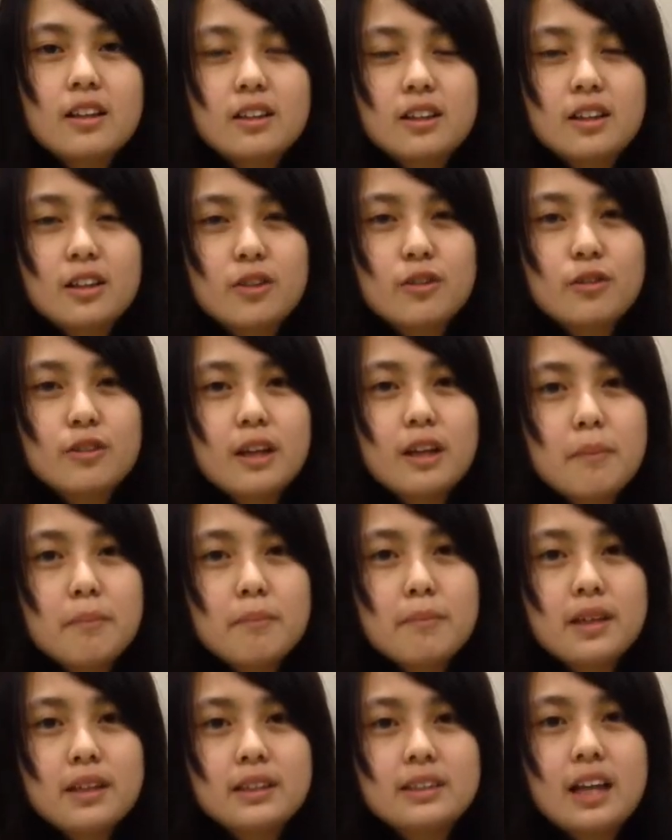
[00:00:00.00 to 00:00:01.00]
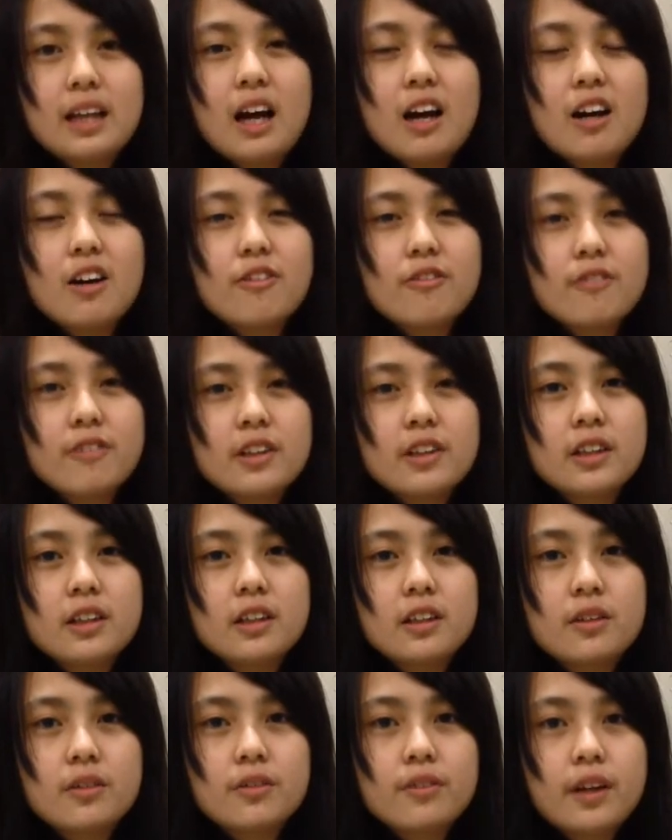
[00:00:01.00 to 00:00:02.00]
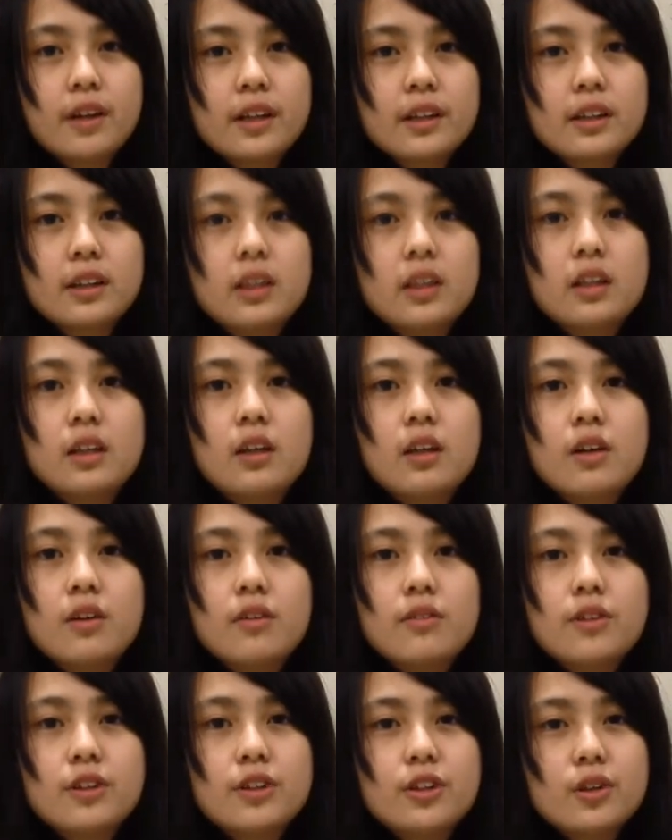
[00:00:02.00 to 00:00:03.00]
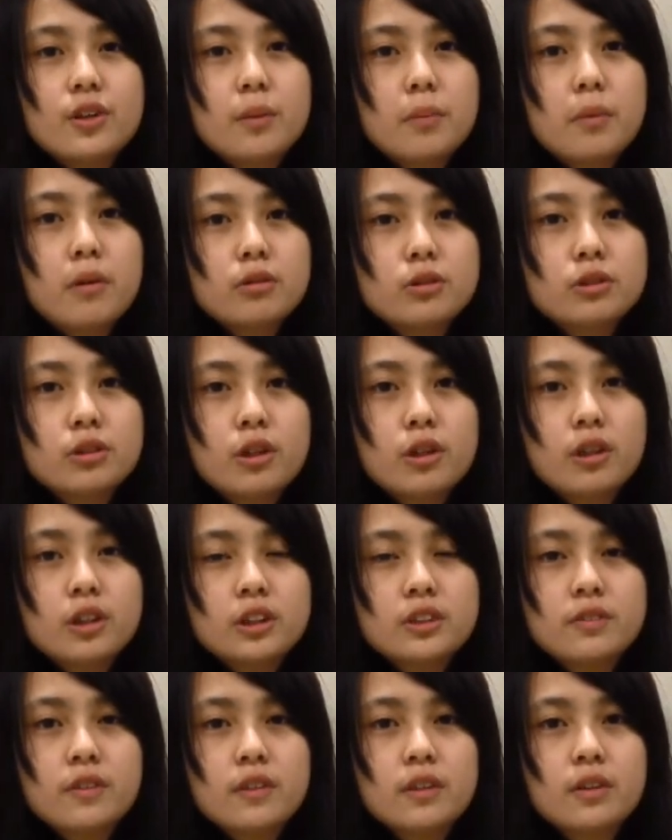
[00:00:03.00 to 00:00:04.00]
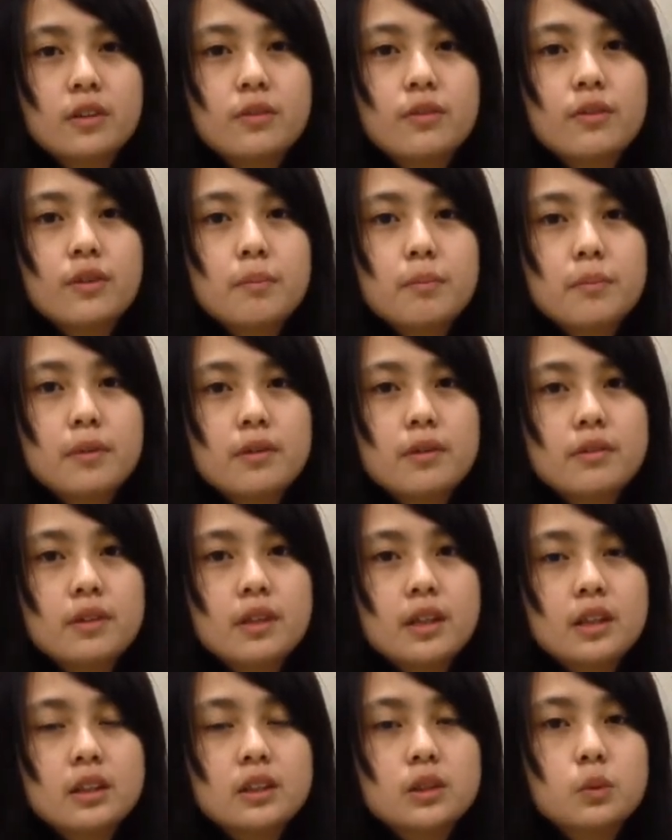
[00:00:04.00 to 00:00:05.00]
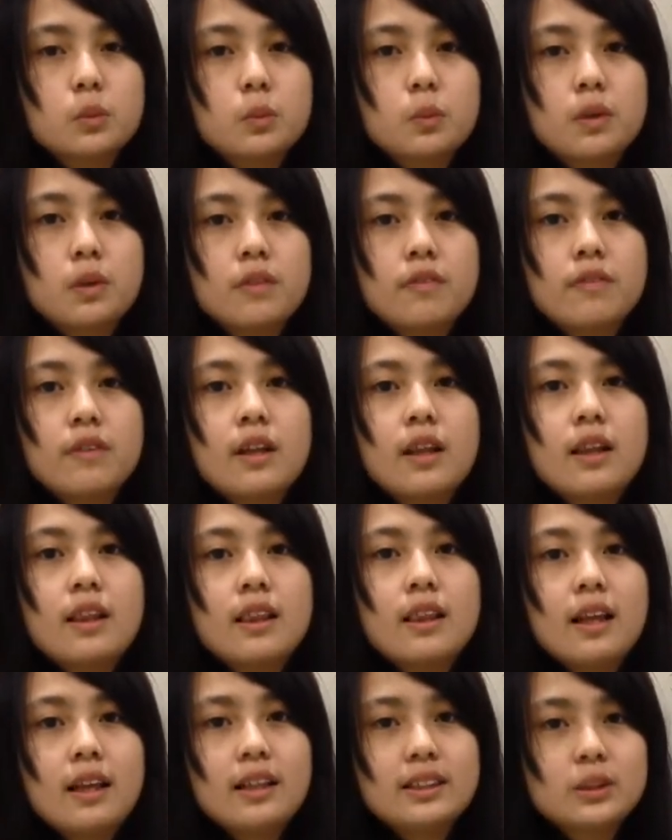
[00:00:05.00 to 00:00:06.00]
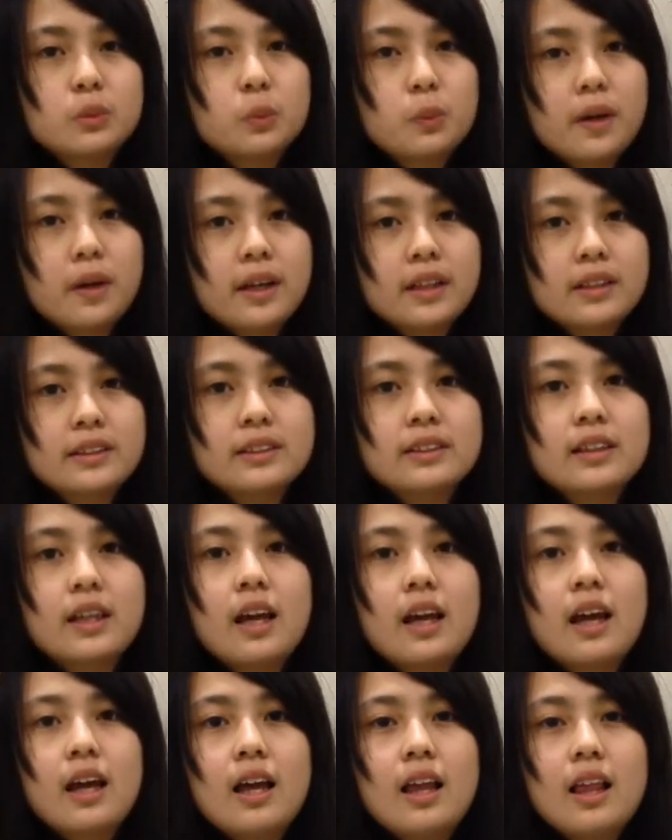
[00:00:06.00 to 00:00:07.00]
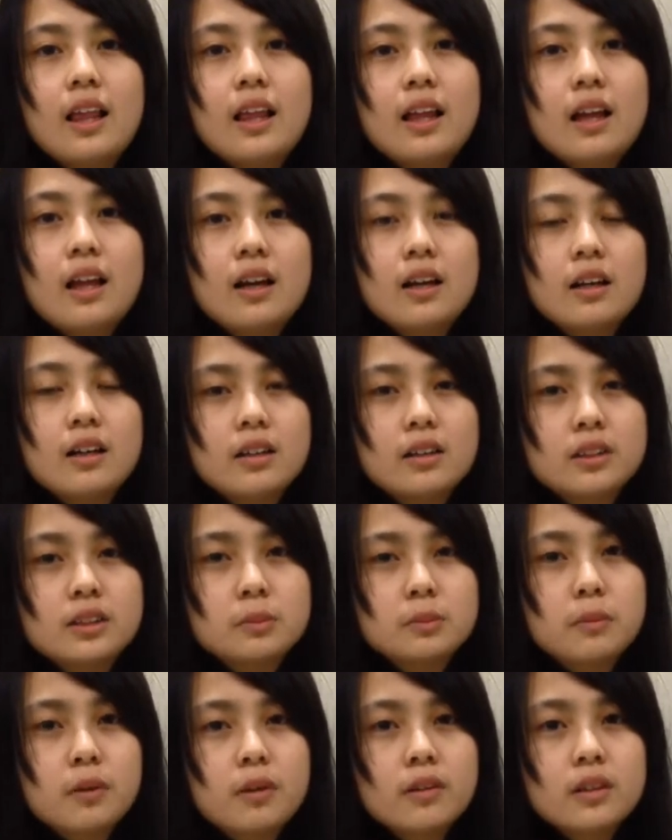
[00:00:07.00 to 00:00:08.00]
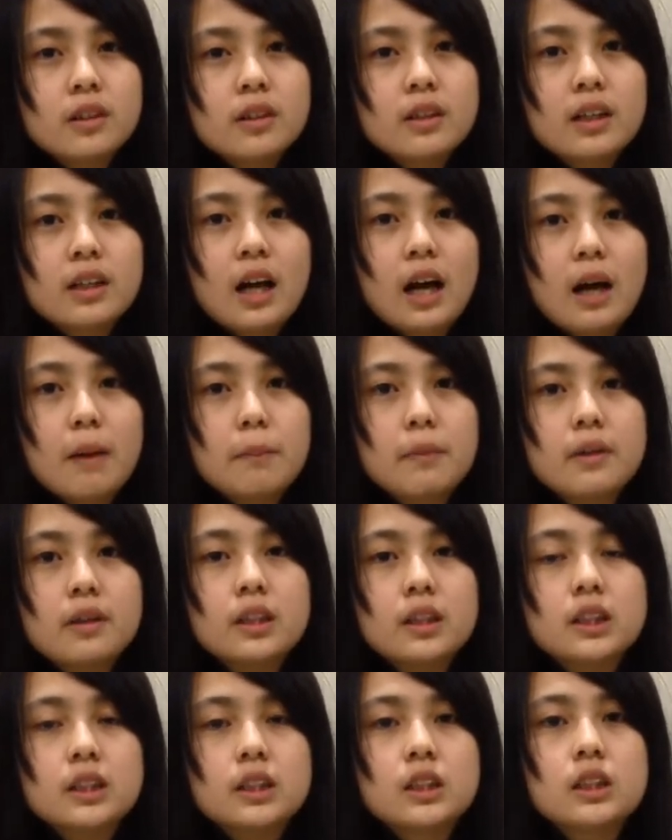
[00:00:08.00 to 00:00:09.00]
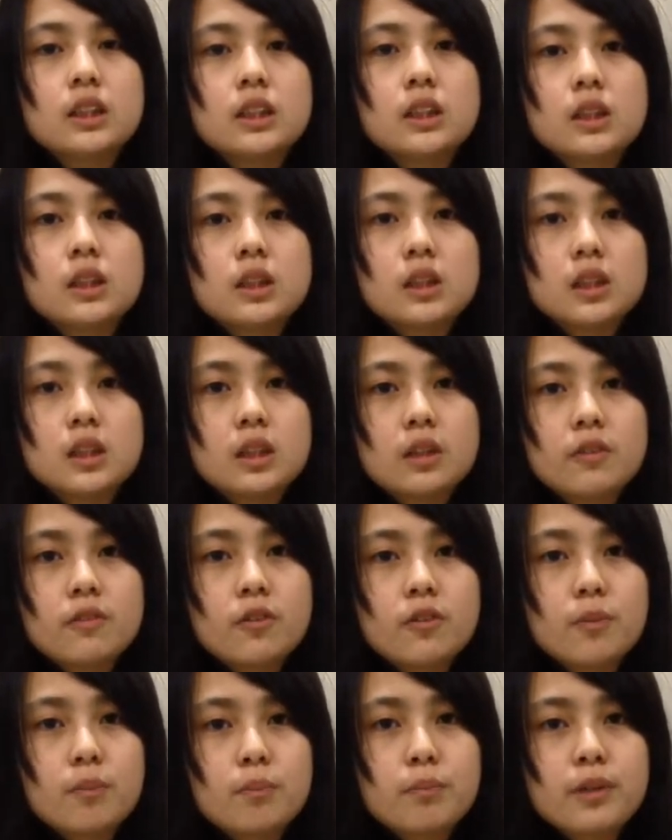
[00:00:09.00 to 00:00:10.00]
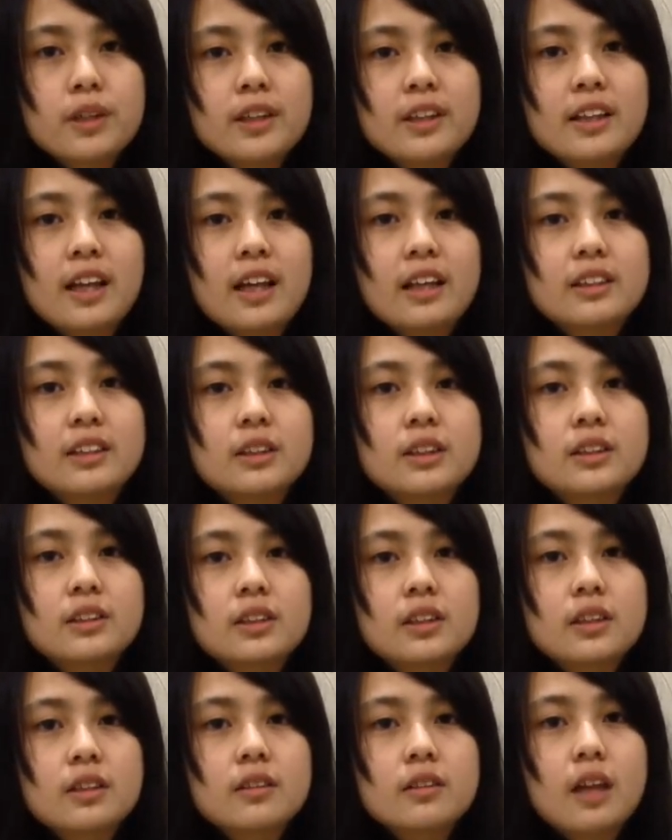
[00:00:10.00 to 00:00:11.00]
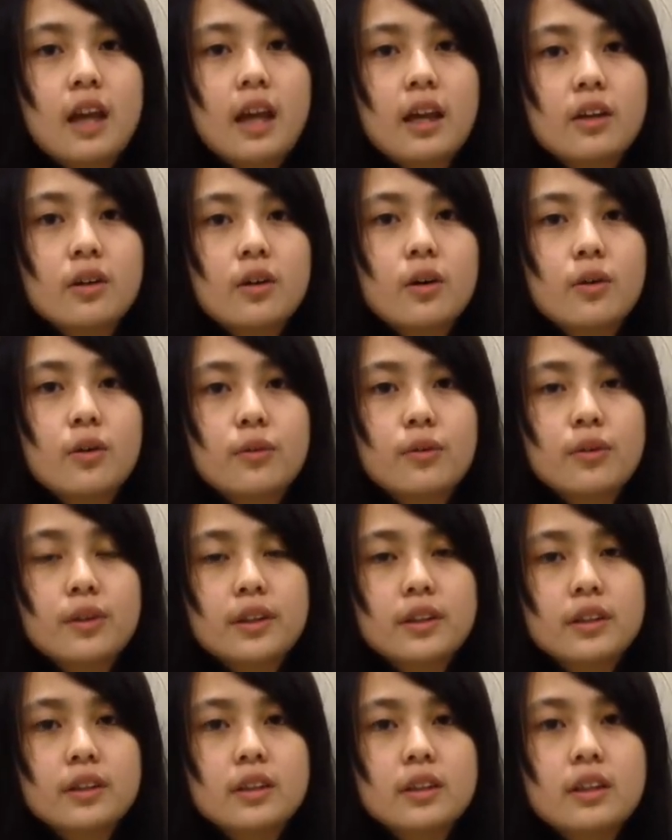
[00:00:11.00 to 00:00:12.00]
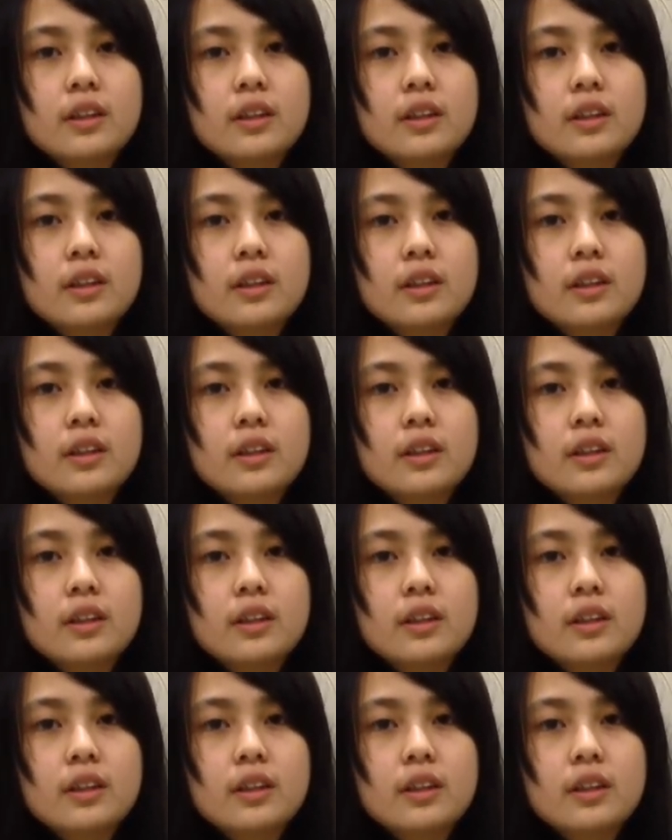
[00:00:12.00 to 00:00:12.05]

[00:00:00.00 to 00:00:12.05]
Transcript: The gulam beans are often a great renewable choice for the green buildings with less waste, a smaller carbon footprint than steel and concrete.